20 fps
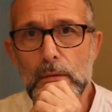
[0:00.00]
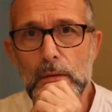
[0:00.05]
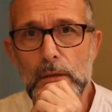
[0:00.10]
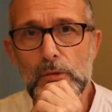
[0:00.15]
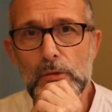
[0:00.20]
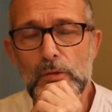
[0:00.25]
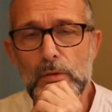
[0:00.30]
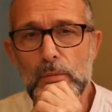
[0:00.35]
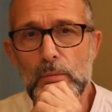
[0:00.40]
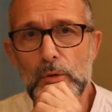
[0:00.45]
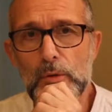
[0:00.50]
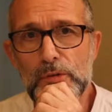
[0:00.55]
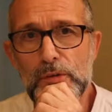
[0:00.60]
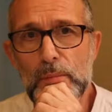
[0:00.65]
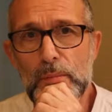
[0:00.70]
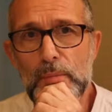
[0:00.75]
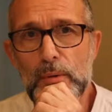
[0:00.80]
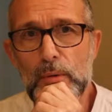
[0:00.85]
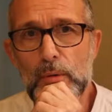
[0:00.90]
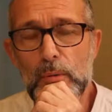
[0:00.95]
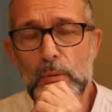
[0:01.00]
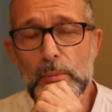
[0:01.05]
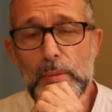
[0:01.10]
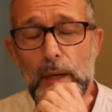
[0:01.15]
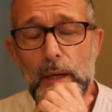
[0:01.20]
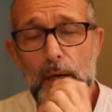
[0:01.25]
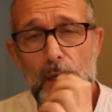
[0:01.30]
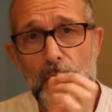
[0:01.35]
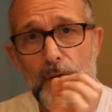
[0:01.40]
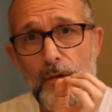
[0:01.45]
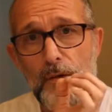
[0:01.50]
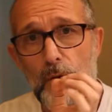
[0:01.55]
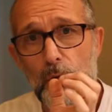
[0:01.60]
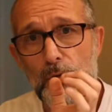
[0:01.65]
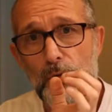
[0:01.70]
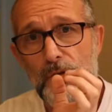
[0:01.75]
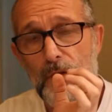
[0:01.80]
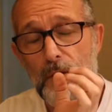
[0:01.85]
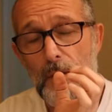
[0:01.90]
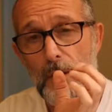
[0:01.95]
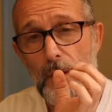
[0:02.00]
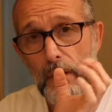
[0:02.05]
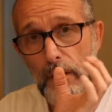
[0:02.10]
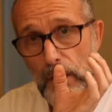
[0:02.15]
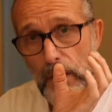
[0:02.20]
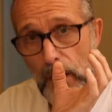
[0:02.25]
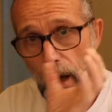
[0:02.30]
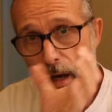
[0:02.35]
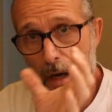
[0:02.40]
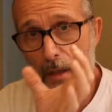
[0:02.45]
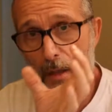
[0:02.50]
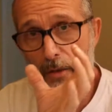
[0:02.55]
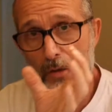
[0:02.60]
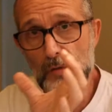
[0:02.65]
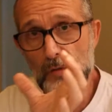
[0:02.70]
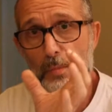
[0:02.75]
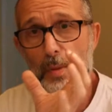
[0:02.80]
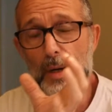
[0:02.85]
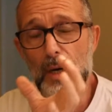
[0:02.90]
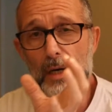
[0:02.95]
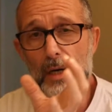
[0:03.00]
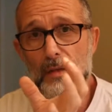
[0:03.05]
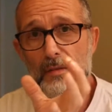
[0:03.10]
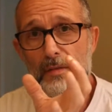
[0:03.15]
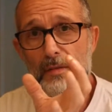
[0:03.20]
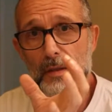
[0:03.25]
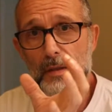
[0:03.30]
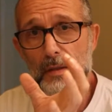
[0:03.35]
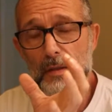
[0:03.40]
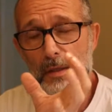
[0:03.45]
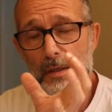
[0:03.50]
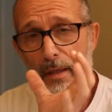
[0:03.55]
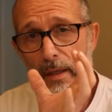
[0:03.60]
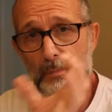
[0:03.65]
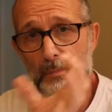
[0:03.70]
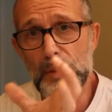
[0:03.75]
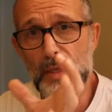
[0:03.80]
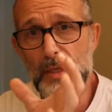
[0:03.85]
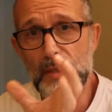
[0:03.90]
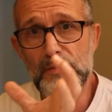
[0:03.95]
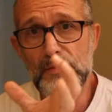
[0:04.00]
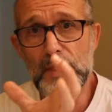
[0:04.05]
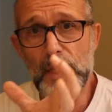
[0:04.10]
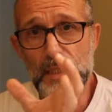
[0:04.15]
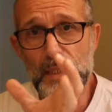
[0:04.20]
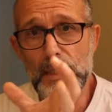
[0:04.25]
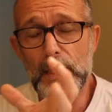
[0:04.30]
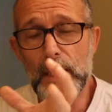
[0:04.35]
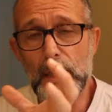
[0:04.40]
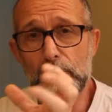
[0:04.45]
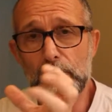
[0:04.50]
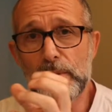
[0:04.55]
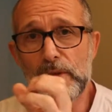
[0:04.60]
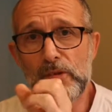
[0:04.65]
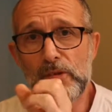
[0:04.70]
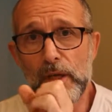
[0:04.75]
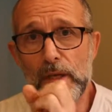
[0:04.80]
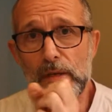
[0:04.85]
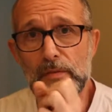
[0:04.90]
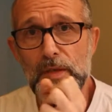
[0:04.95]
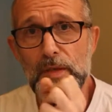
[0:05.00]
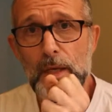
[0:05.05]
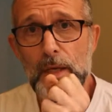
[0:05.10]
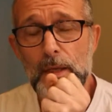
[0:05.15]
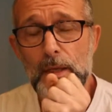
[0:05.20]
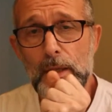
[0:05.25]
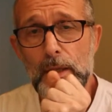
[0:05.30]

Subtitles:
the most important part, and of course the largest part of it, and I believe 99% of it,